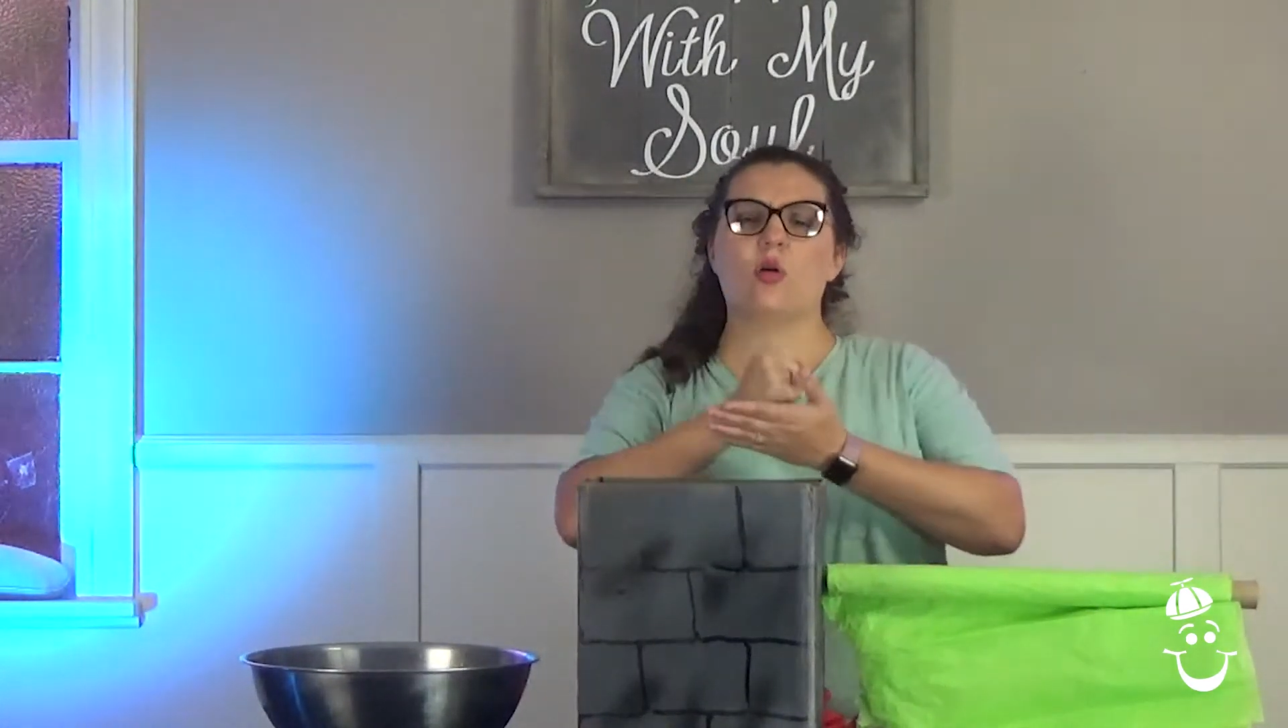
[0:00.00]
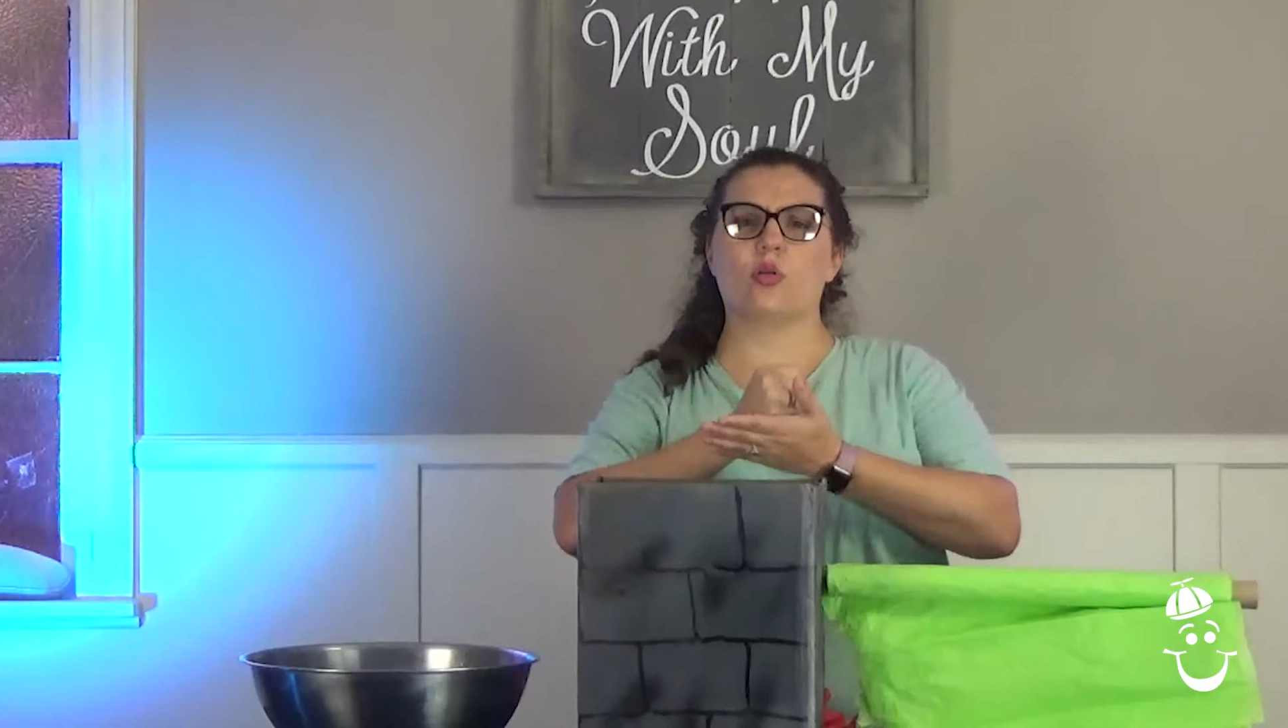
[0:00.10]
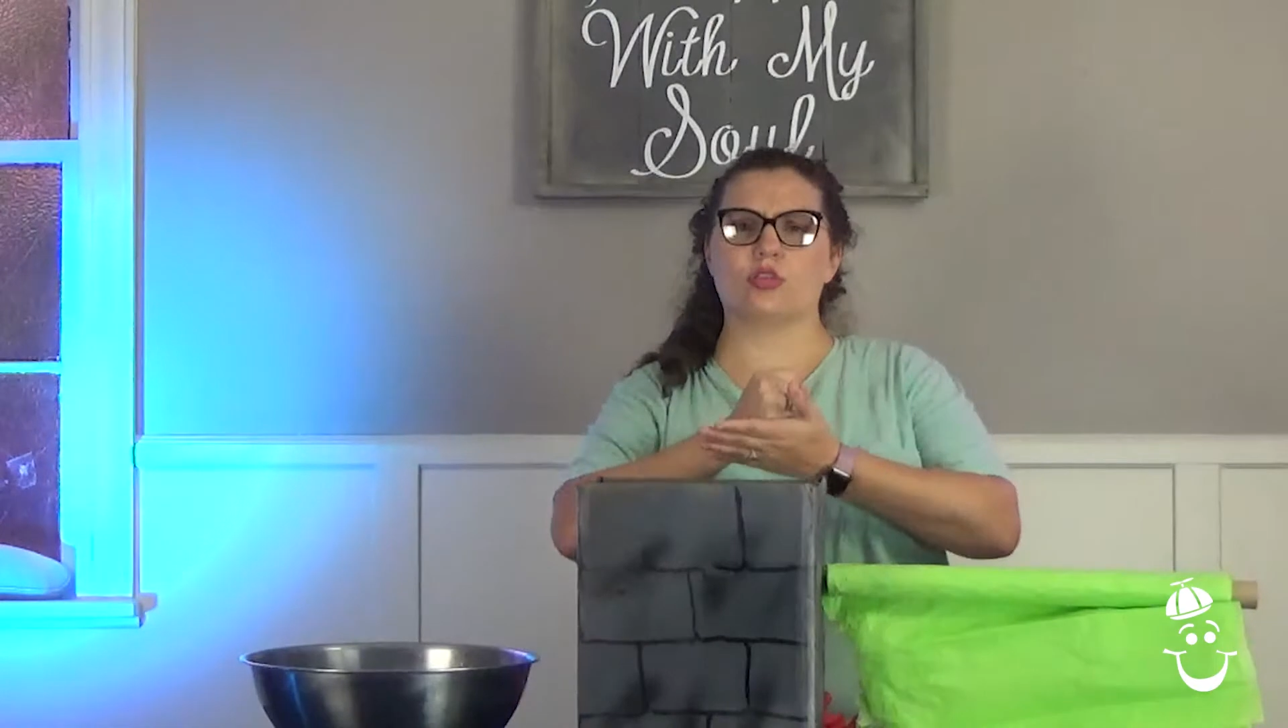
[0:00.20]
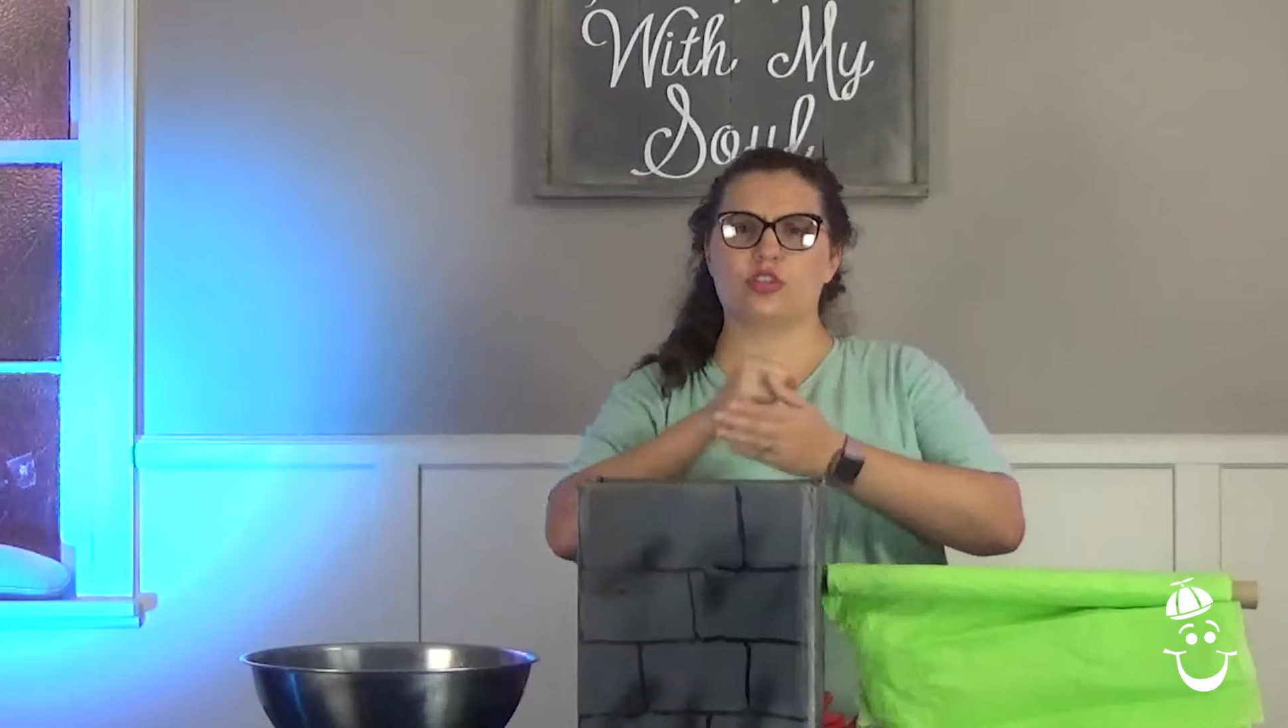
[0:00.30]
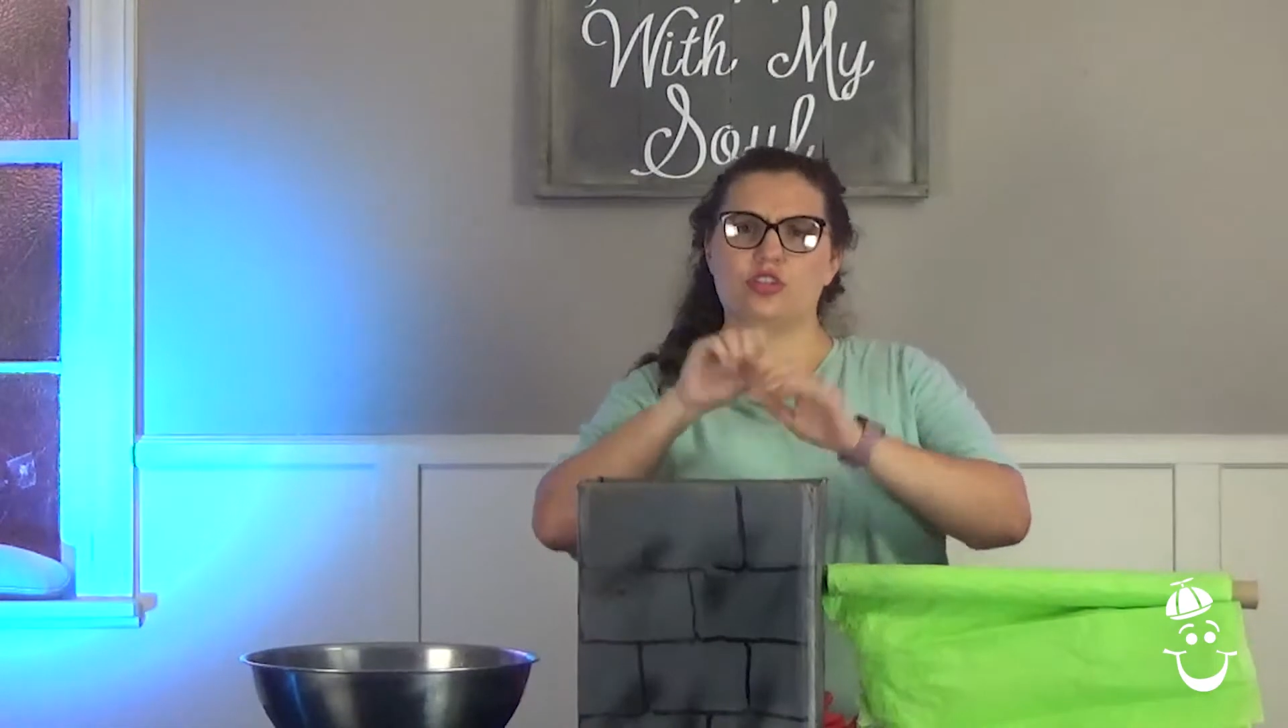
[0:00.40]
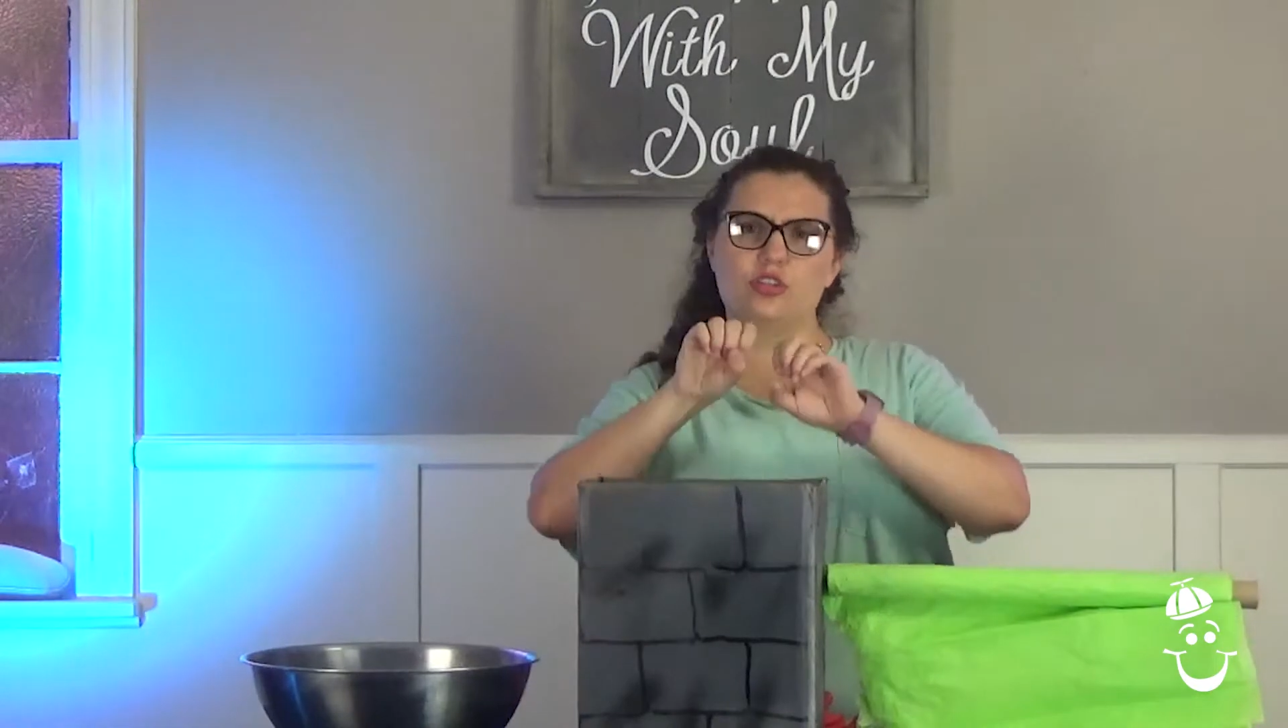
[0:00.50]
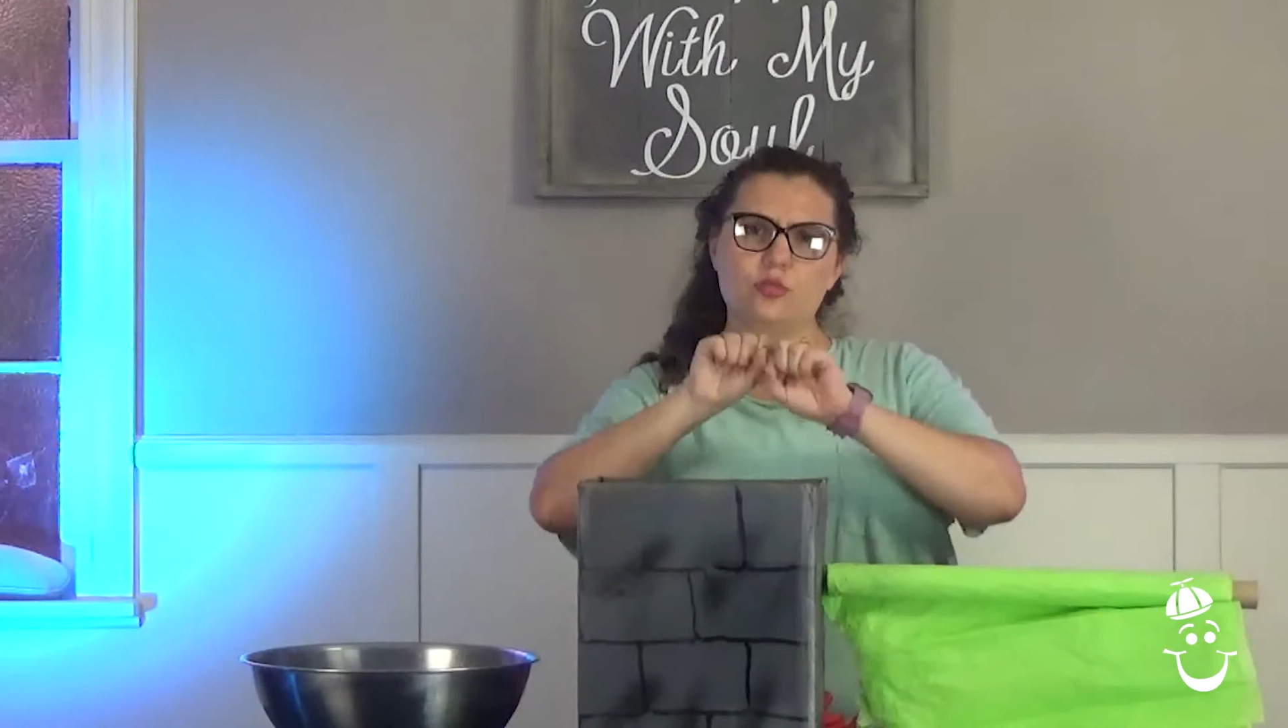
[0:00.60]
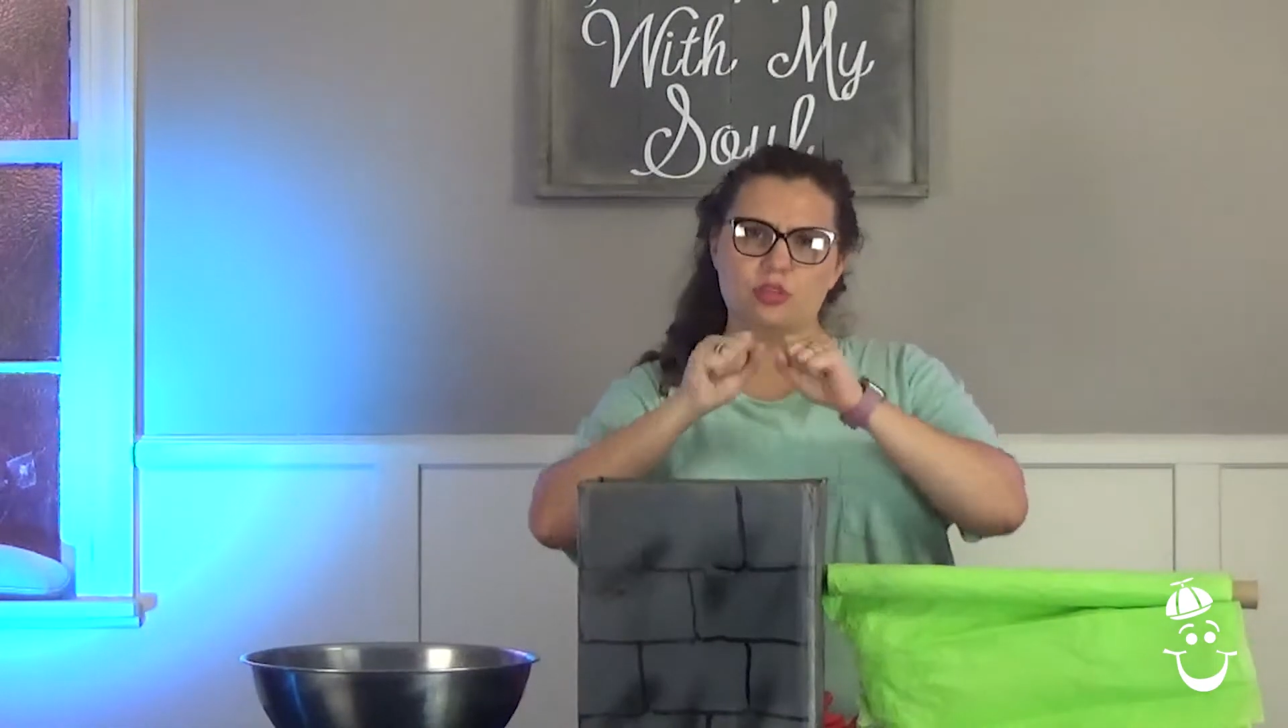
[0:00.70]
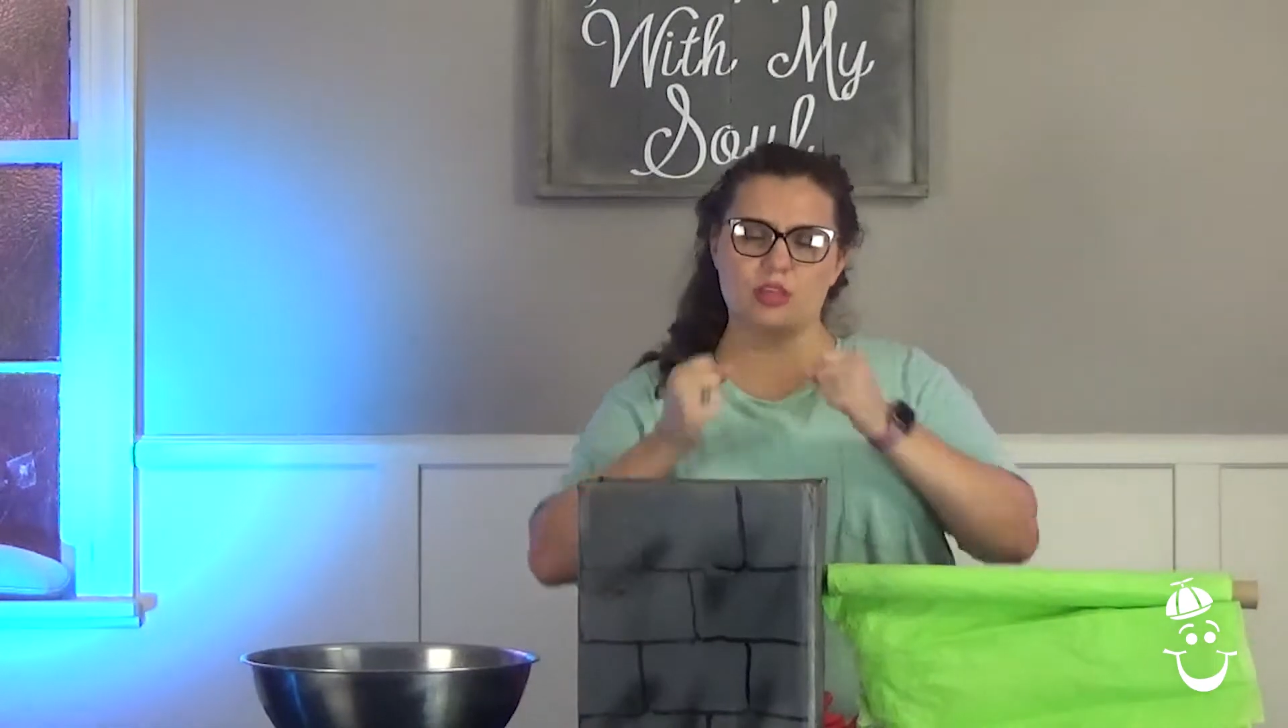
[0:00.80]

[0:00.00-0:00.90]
or do